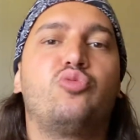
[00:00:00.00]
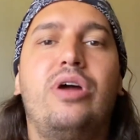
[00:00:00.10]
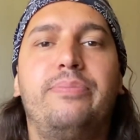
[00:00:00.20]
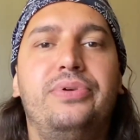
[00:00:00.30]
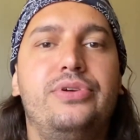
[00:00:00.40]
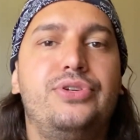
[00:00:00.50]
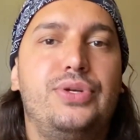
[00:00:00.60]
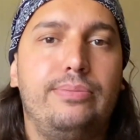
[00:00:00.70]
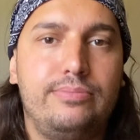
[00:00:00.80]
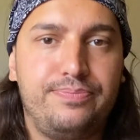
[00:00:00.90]
rappers
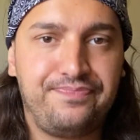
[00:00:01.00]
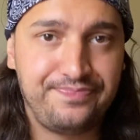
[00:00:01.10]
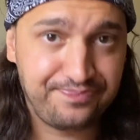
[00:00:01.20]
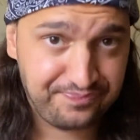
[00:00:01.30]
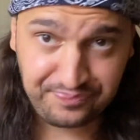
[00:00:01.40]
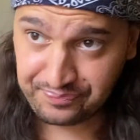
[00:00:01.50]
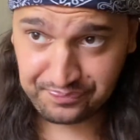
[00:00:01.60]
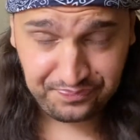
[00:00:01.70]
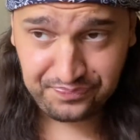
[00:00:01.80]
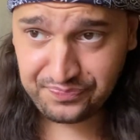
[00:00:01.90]

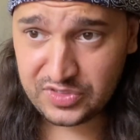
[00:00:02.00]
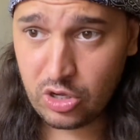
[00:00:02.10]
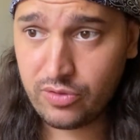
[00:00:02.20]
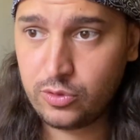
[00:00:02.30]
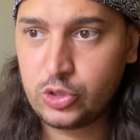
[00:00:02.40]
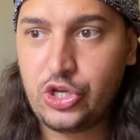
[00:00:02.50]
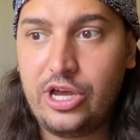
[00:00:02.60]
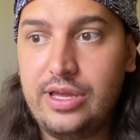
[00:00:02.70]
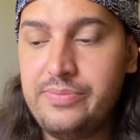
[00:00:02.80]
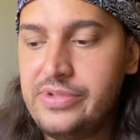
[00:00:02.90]
of all
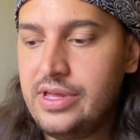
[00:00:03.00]
time.